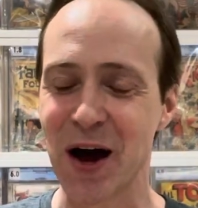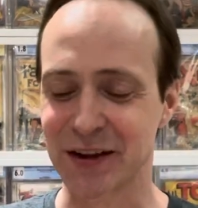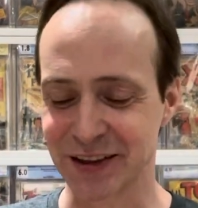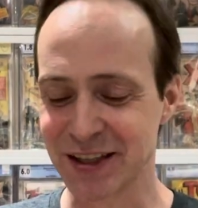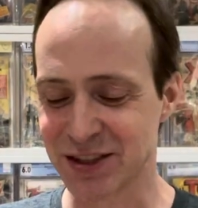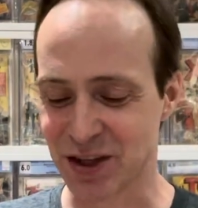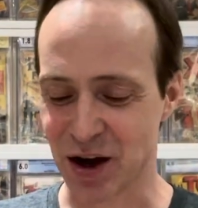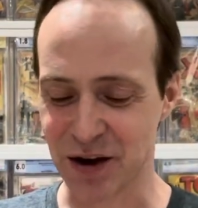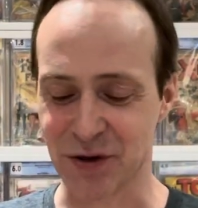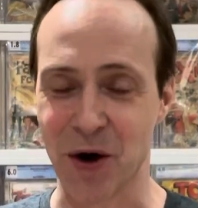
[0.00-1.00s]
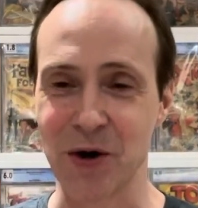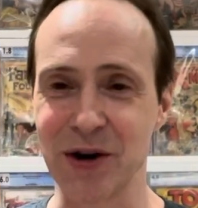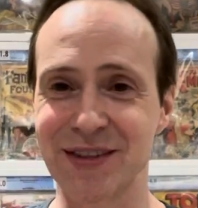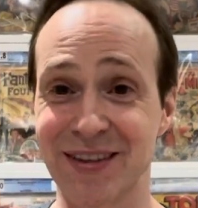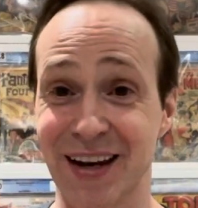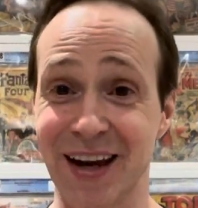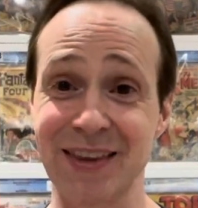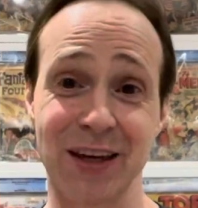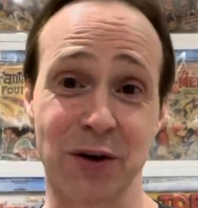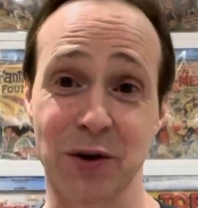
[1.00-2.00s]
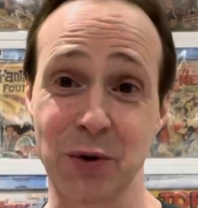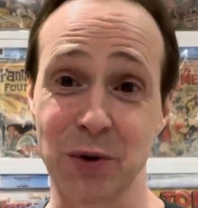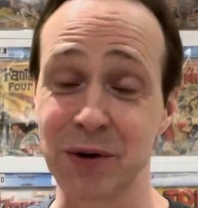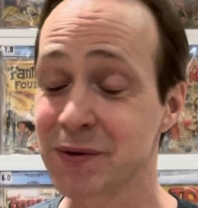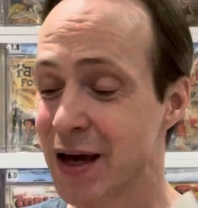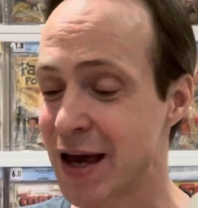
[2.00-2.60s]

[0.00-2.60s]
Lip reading: list of artists that I think are cool